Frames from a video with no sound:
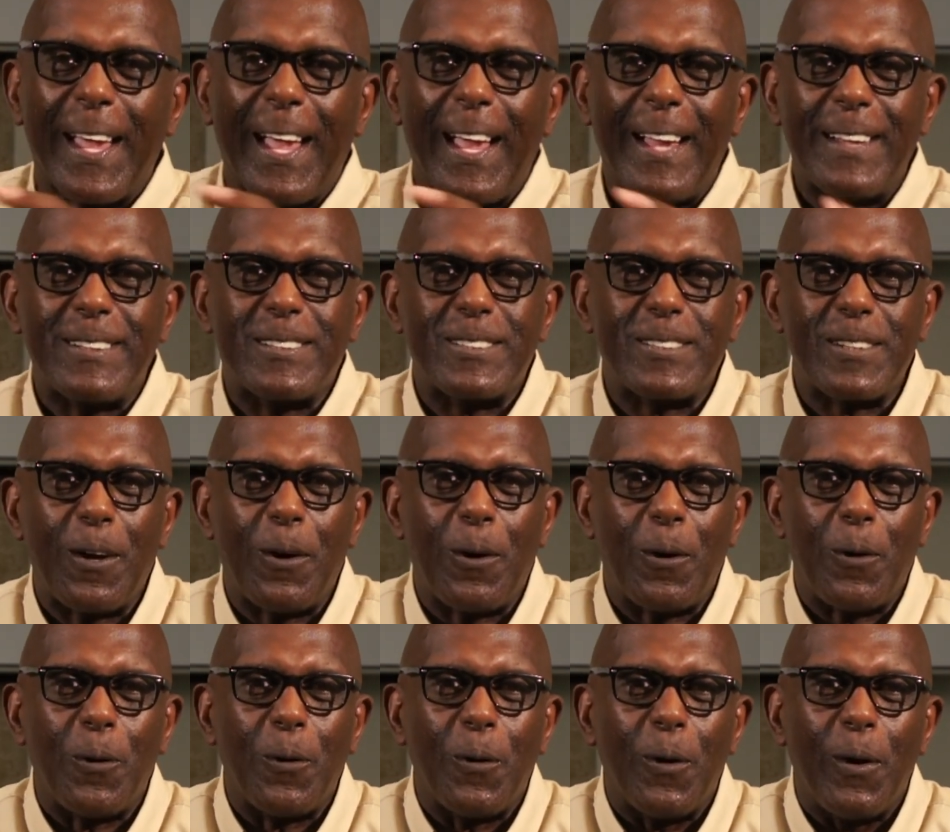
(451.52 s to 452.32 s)
And
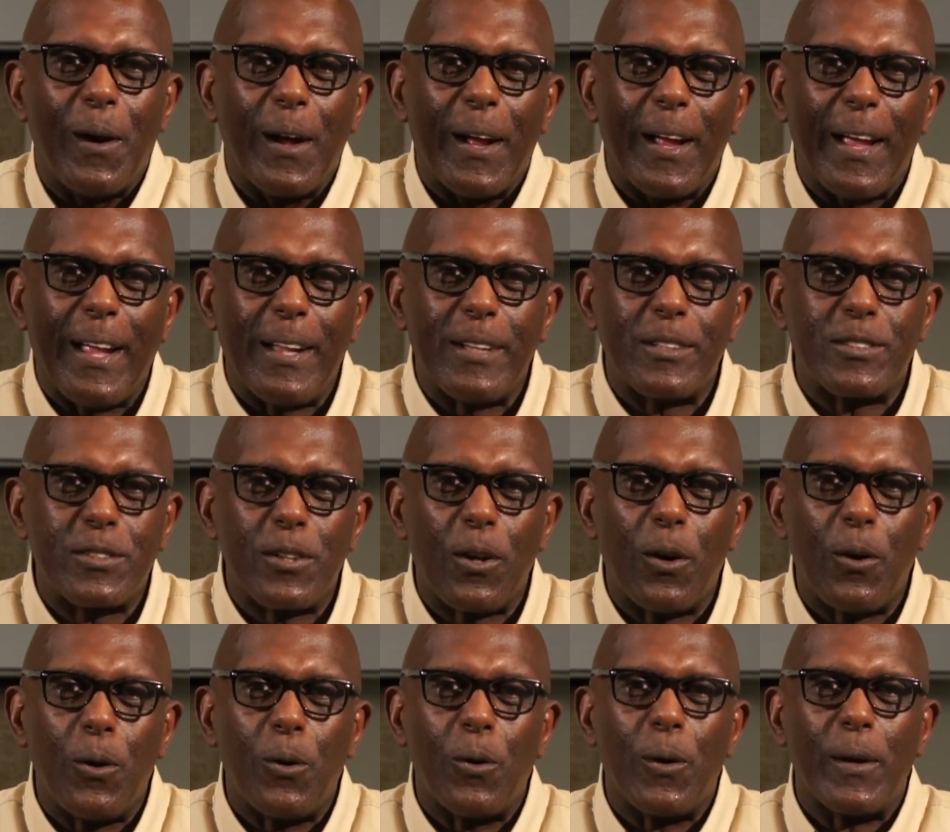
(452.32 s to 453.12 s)
so
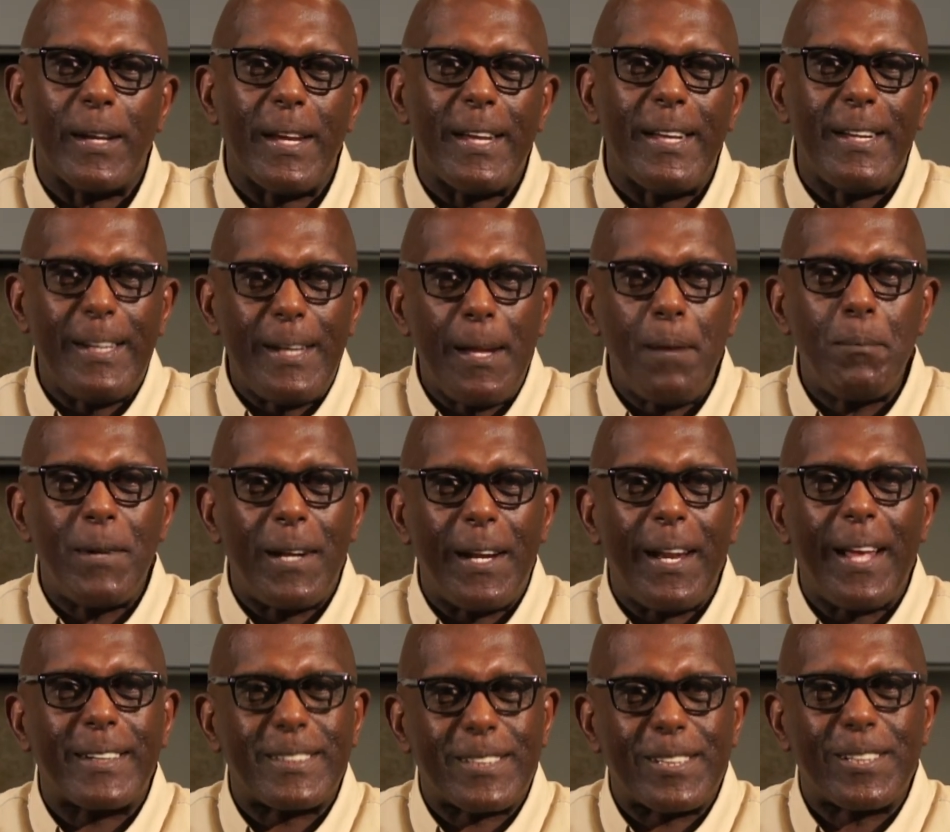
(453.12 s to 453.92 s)

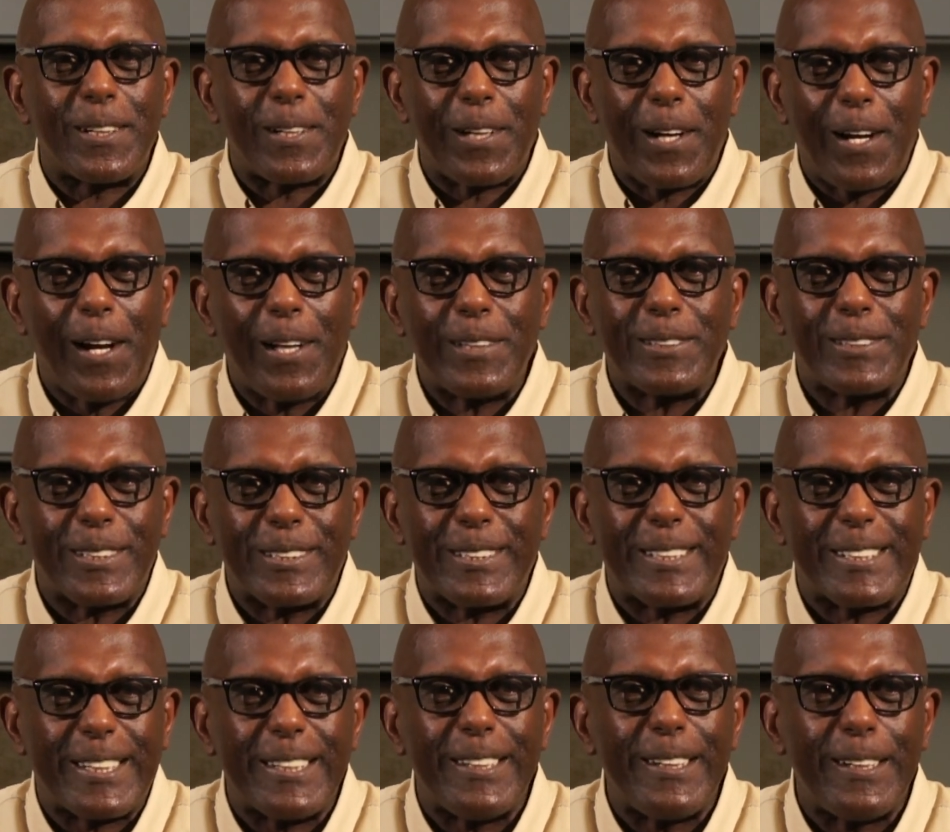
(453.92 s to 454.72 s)
Elimelech should have
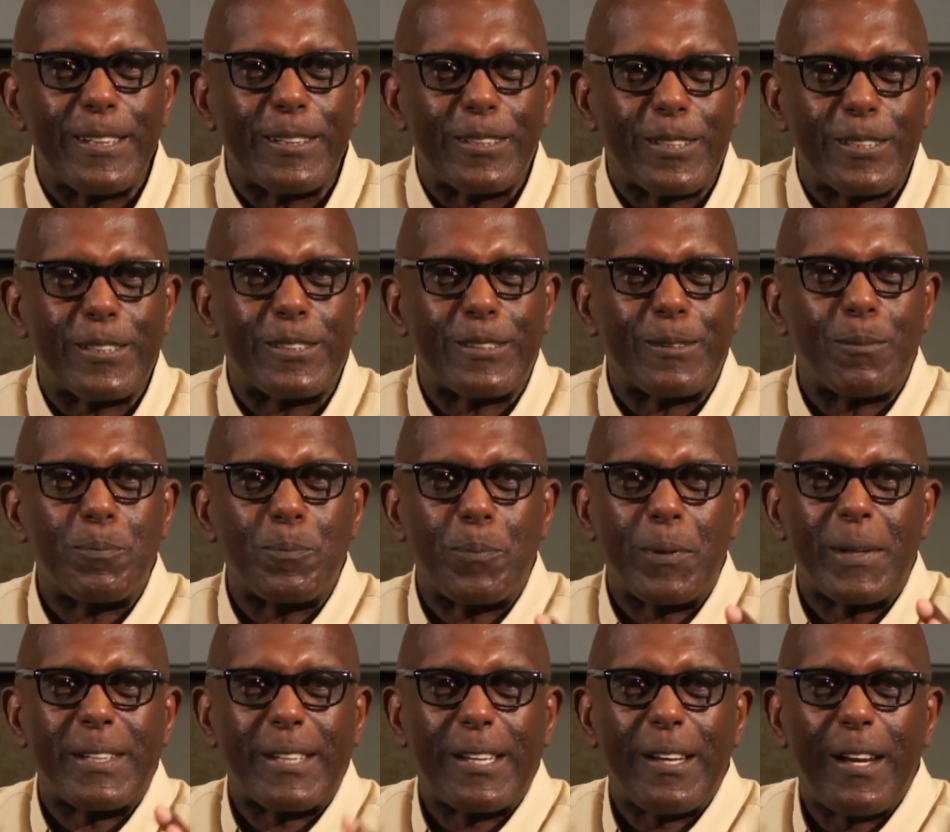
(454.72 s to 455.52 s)
understood,
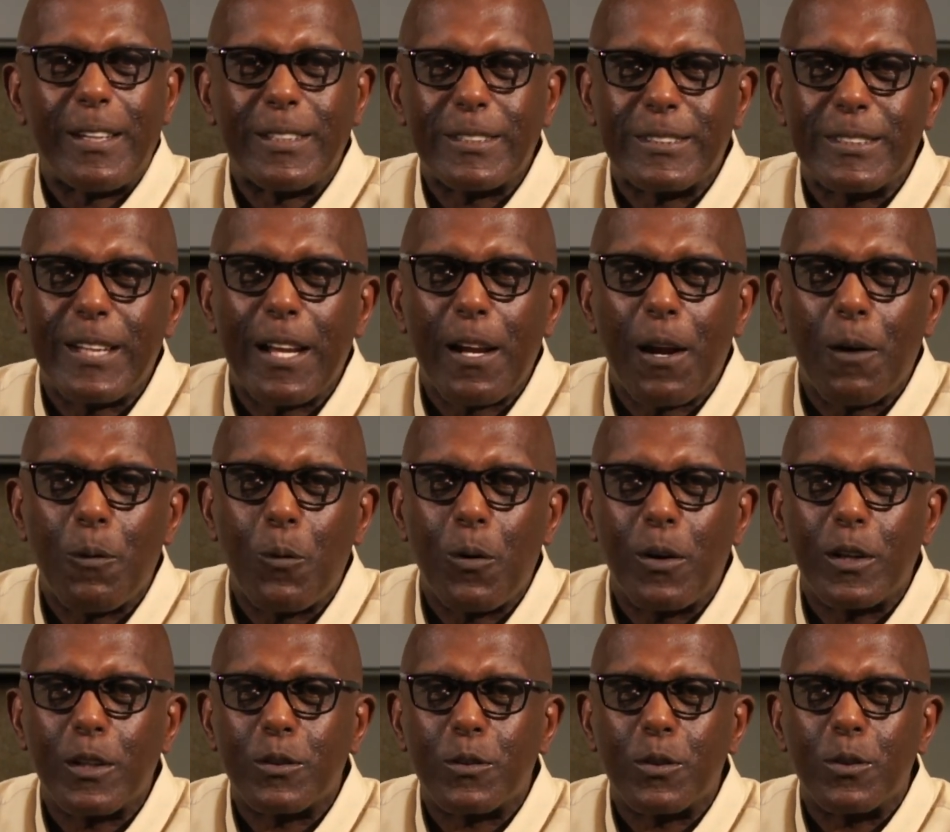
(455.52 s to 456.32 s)
because there
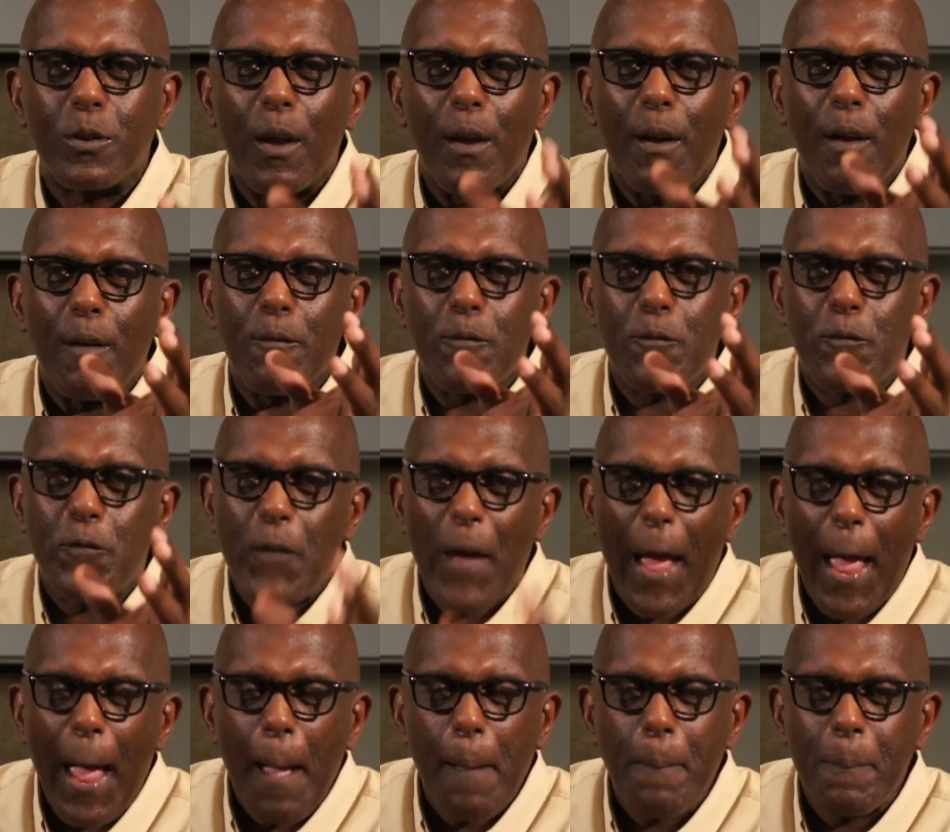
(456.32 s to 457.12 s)
was
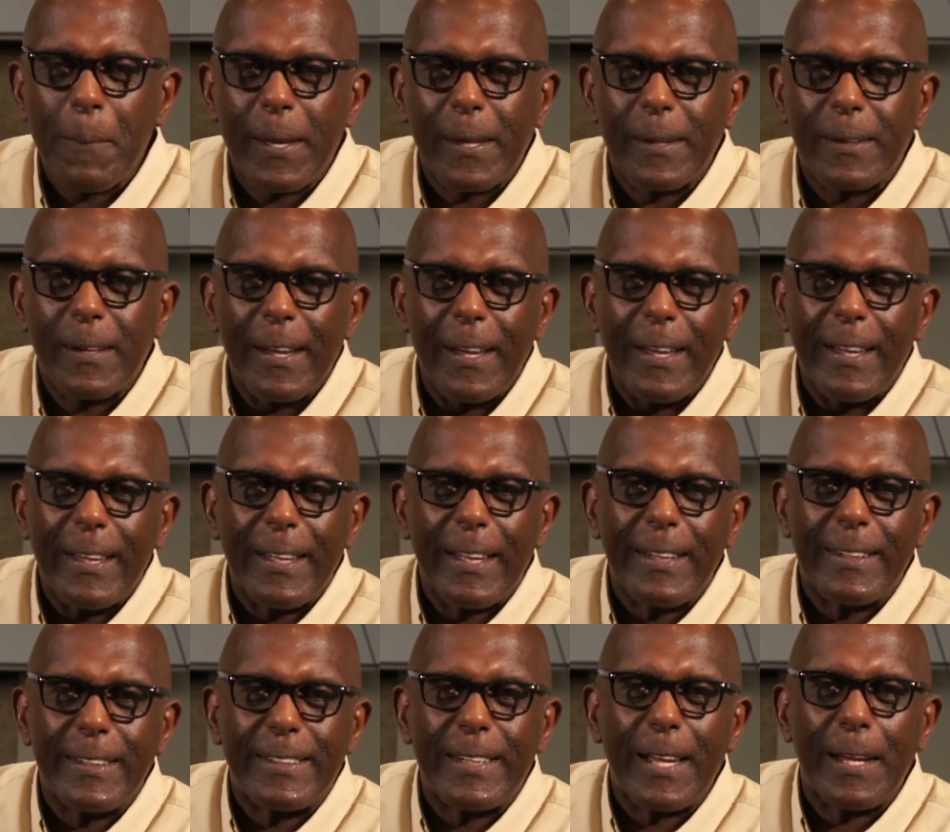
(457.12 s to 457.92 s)
famine,
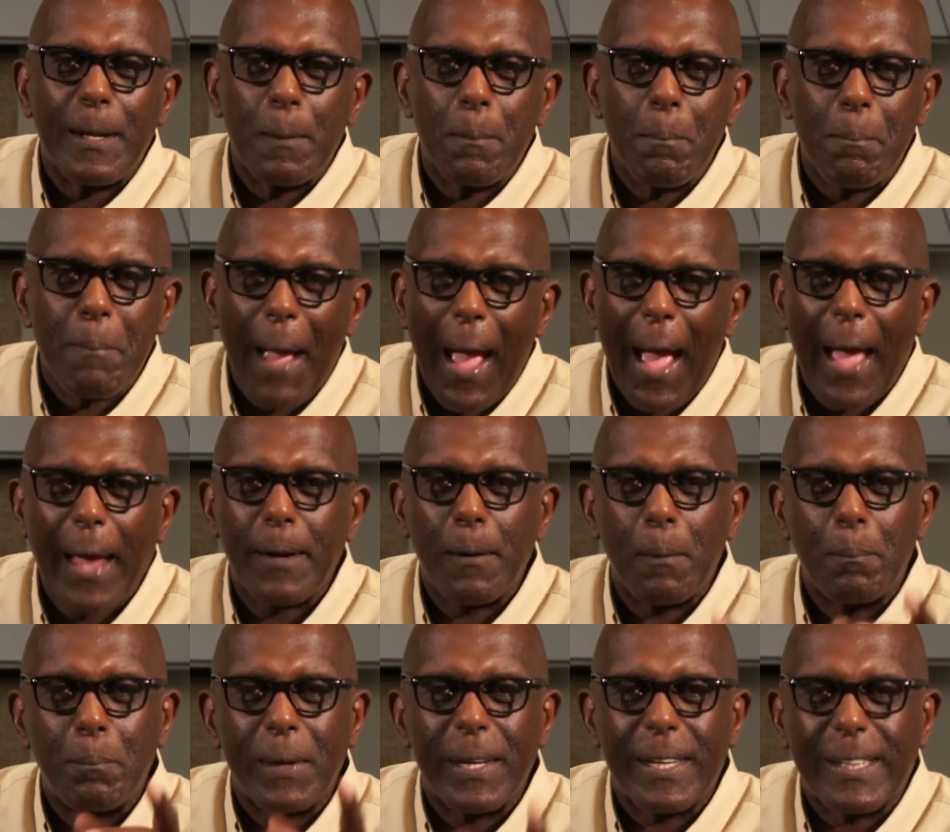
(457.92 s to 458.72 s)
didn't
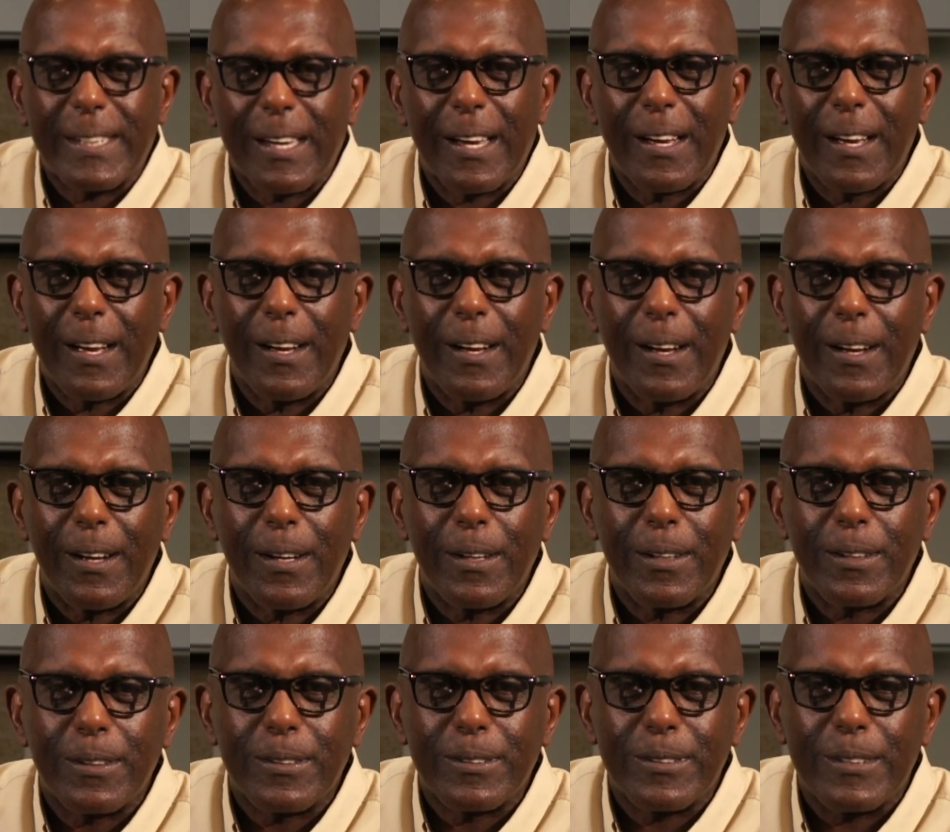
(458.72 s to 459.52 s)
matter,
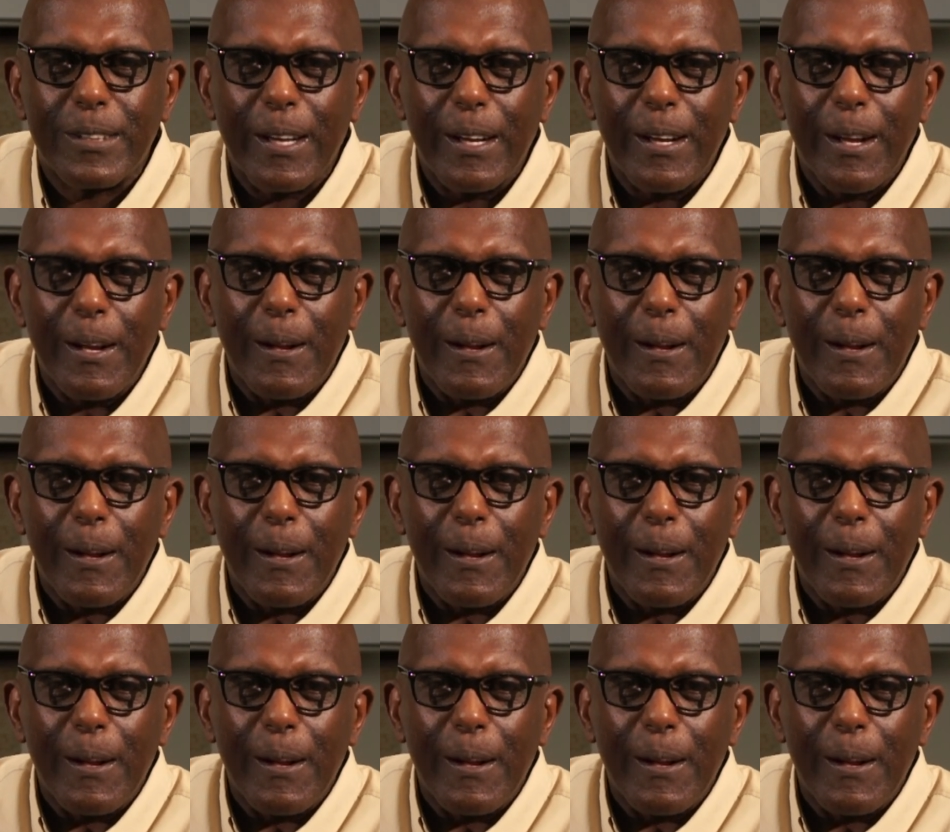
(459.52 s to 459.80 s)
because